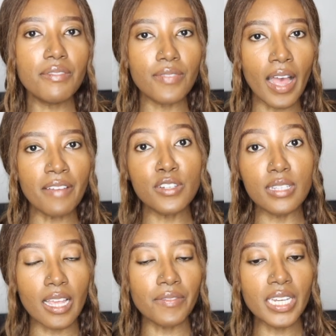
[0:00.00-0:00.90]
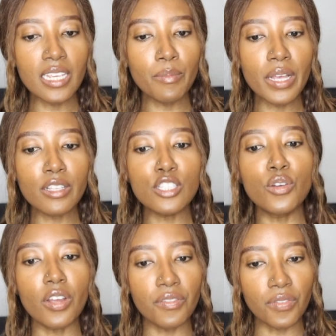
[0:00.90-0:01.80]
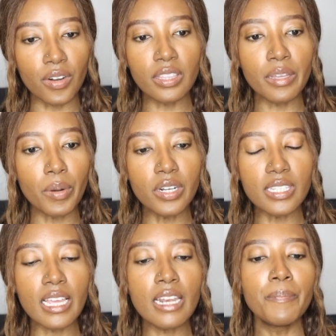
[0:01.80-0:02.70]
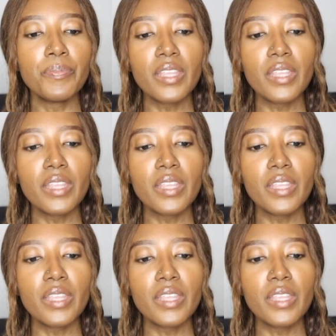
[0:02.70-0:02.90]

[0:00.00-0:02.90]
5 to 7 emails to convert the person.